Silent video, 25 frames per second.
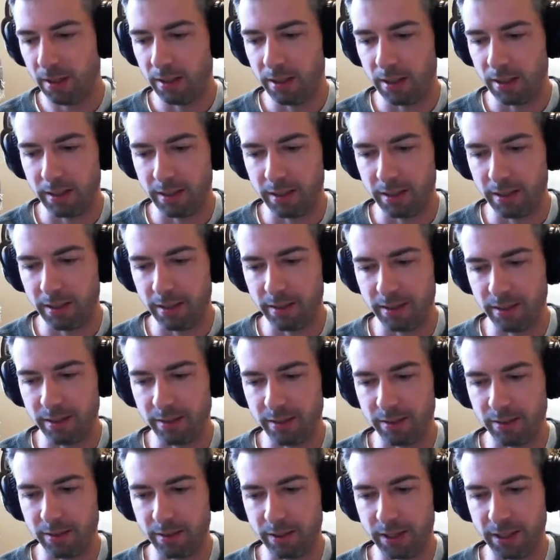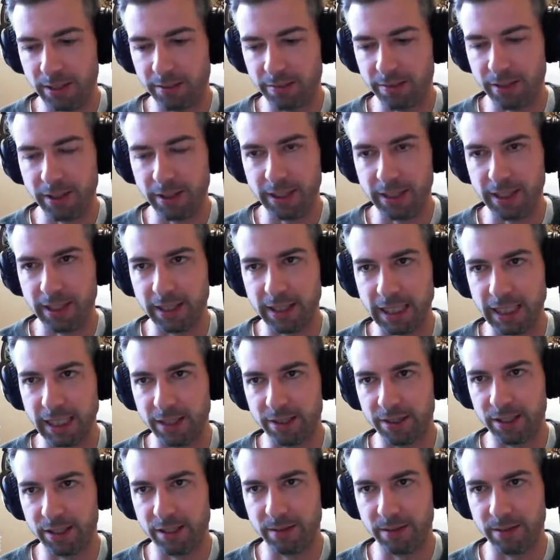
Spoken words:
And so at a very young age,